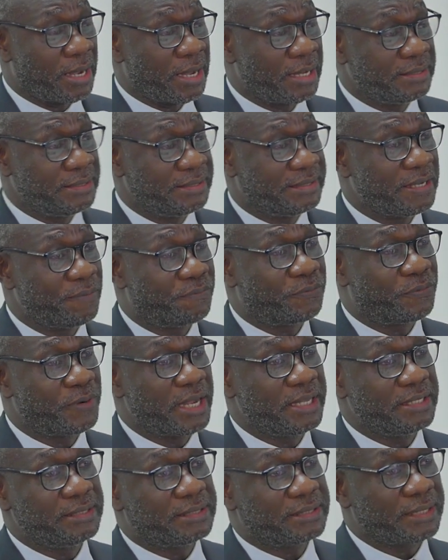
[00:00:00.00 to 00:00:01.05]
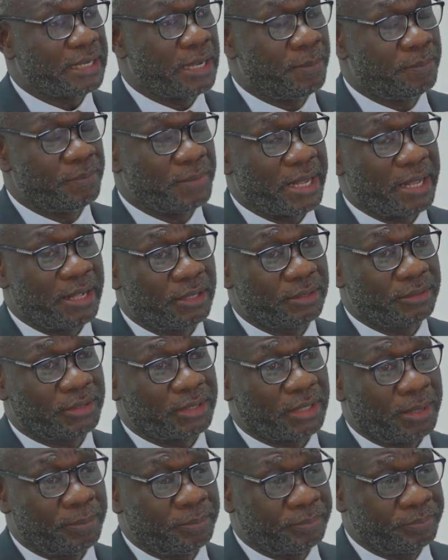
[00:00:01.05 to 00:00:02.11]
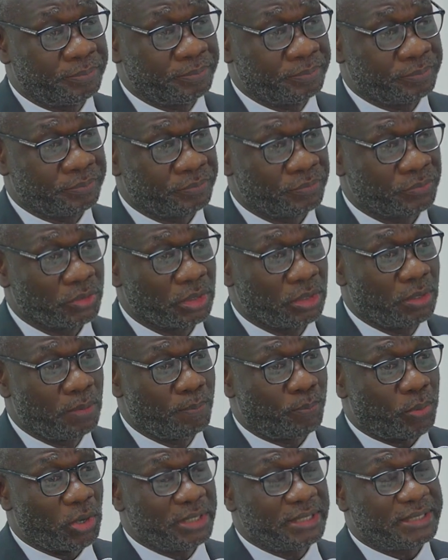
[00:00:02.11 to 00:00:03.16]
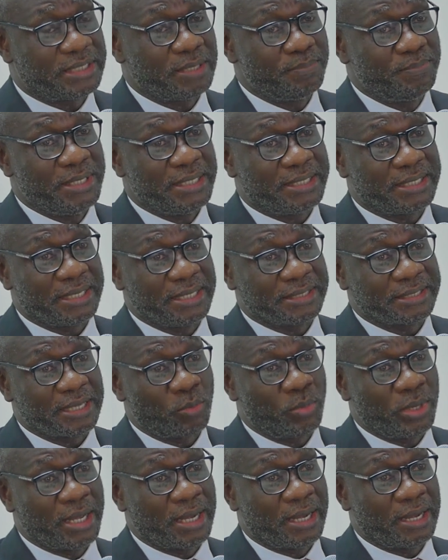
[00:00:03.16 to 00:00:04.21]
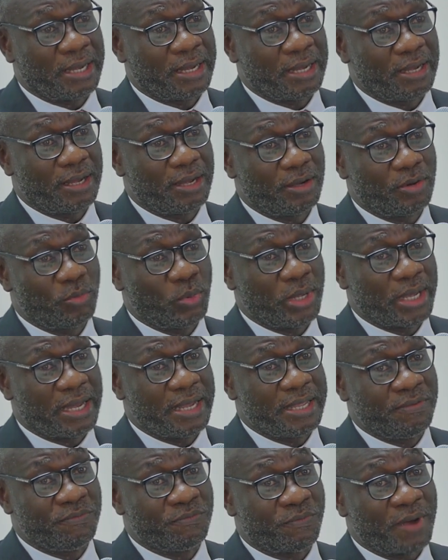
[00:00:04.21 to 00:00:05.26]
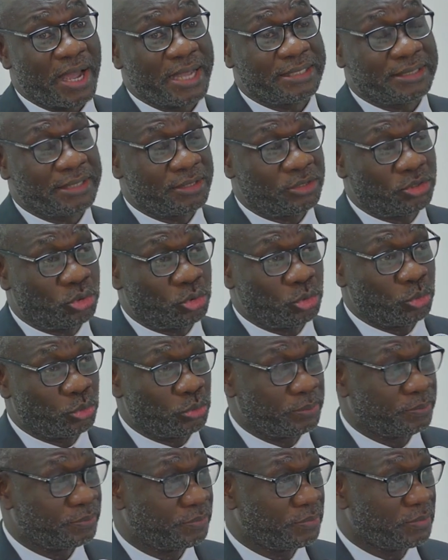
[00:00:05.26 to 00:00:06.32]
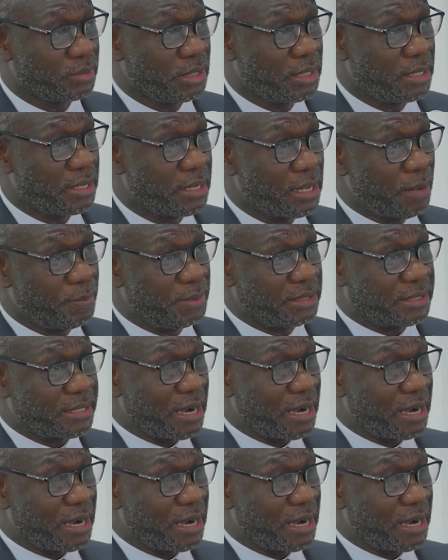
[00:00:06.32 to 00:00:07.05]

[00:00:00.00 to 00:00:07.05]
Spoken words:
are different health policy meetings that we are invited to. I mean,